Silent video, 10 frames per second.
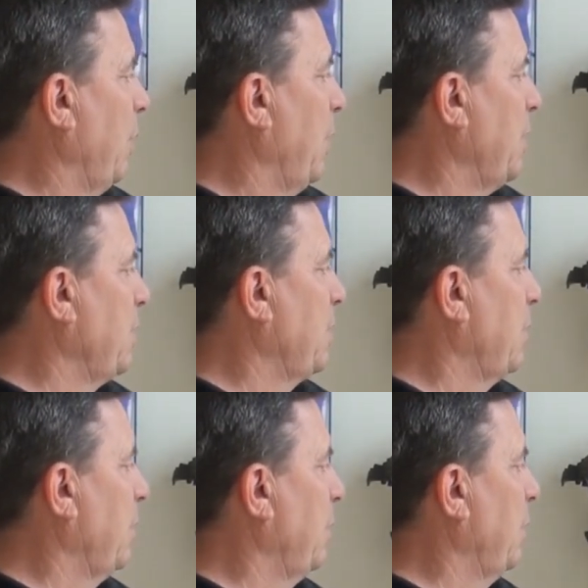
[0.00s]

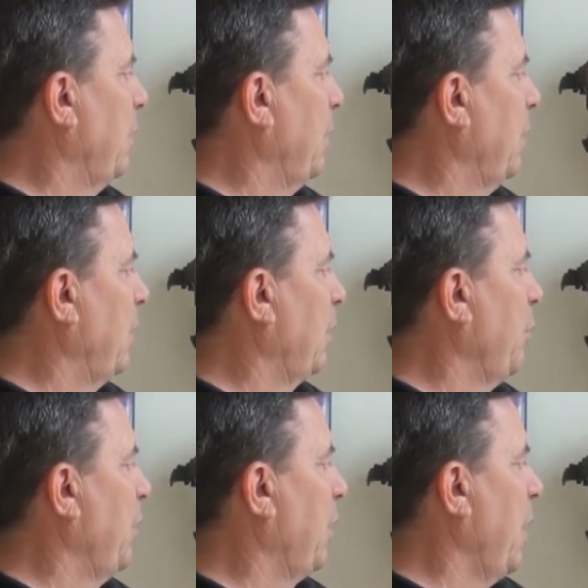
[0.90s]
has a
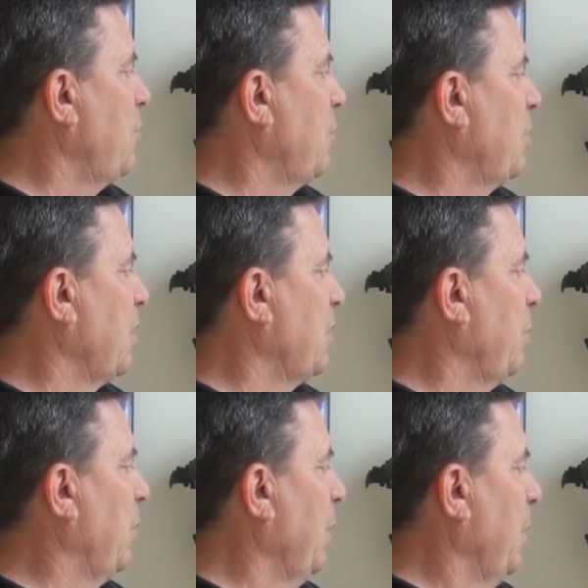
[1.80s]
communication
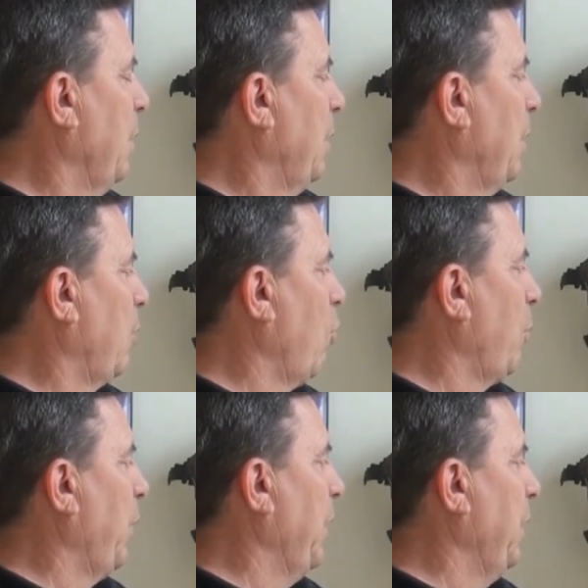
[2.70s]
system
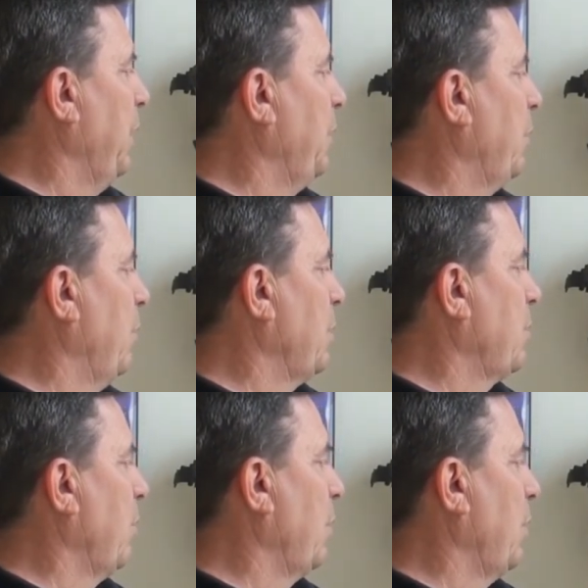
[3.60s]
incorporated into it,
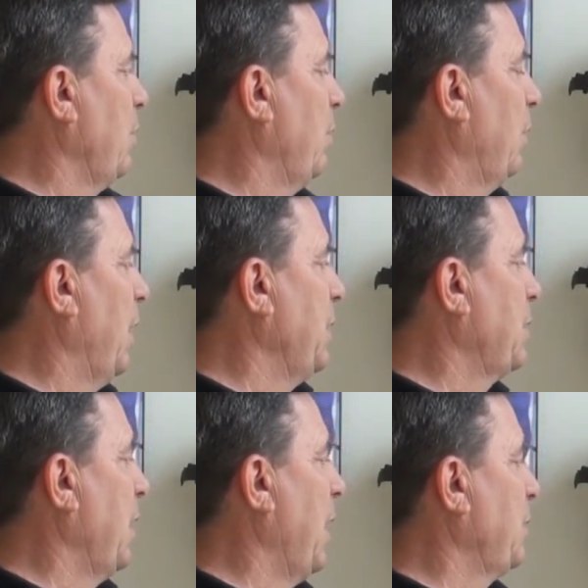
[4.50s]
so you can
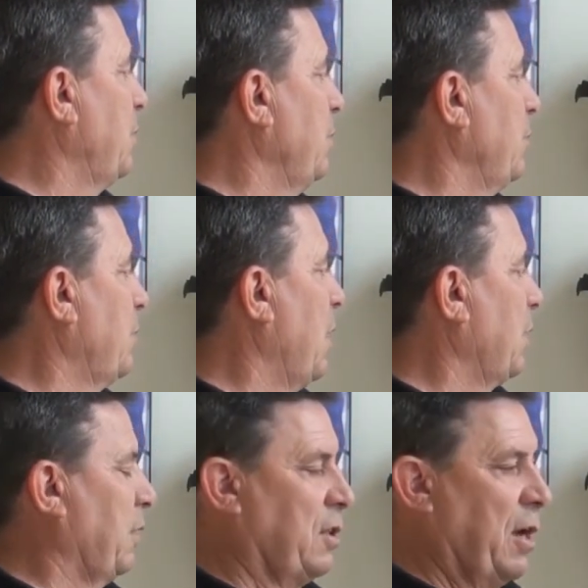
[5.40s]
utilize that to
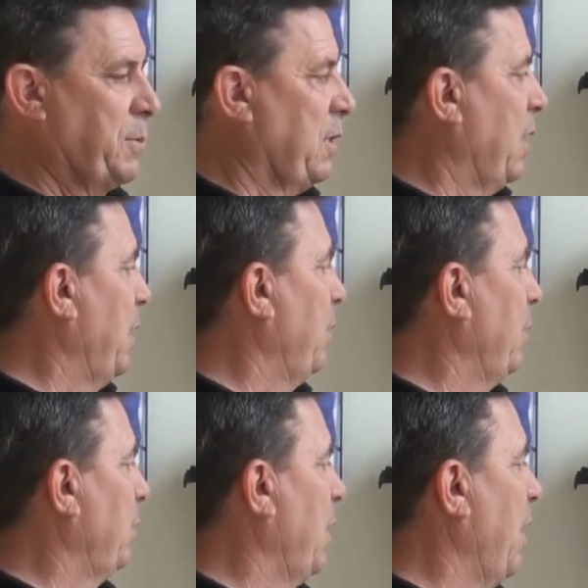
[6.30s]
talk to topside
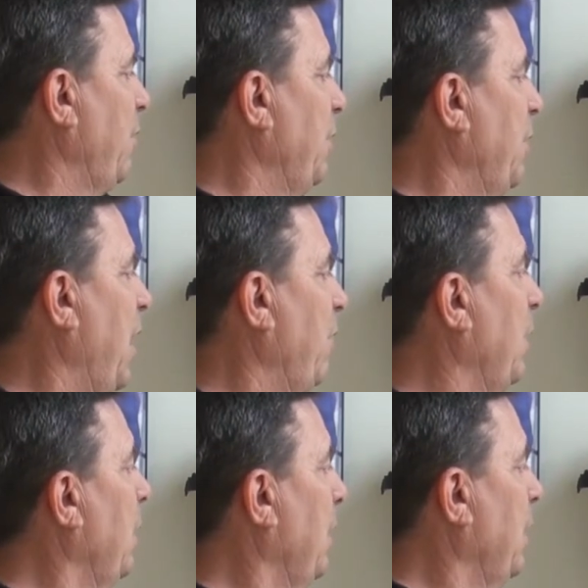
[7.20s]
or diver to
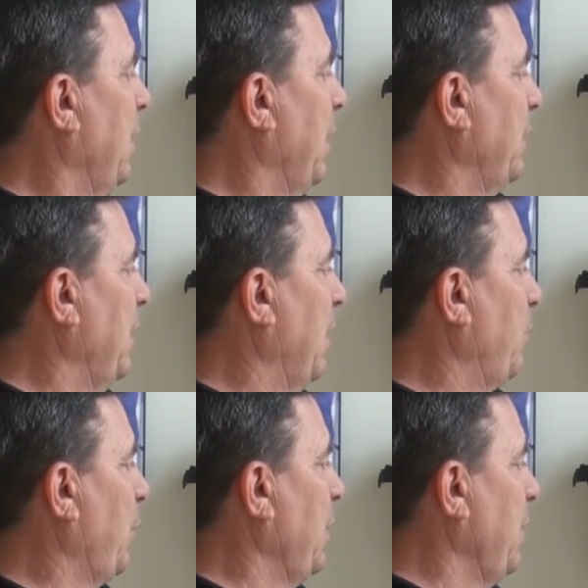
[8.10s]
diver.
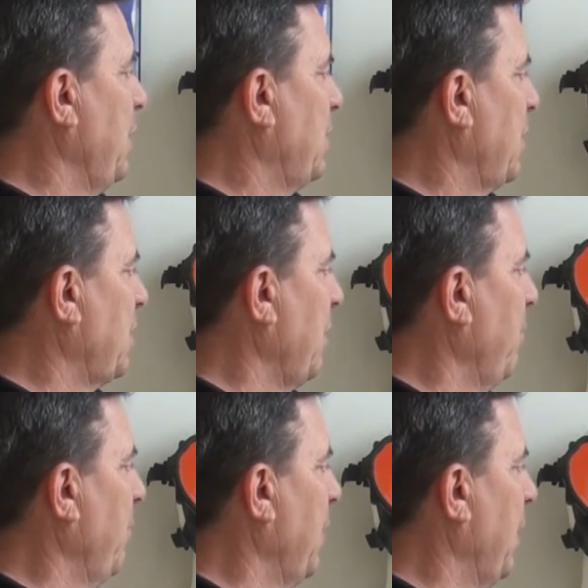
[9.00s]
And pretty neat system.
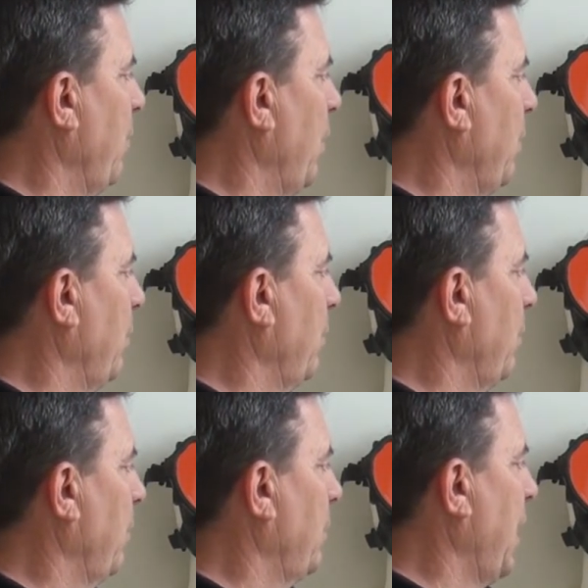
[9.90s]
Anyway,
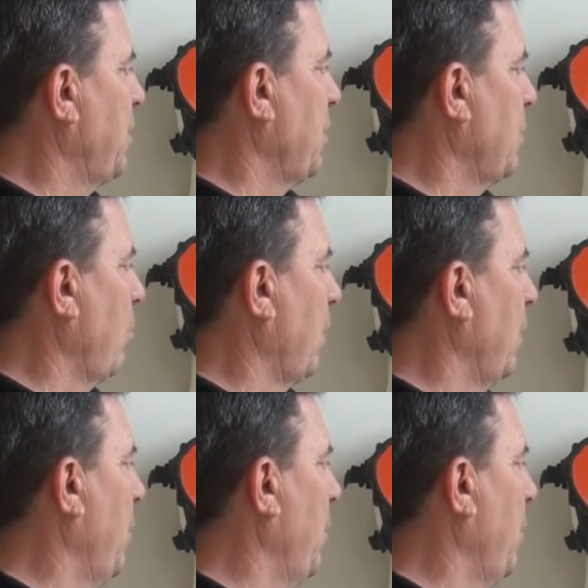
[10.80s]
attach this quickly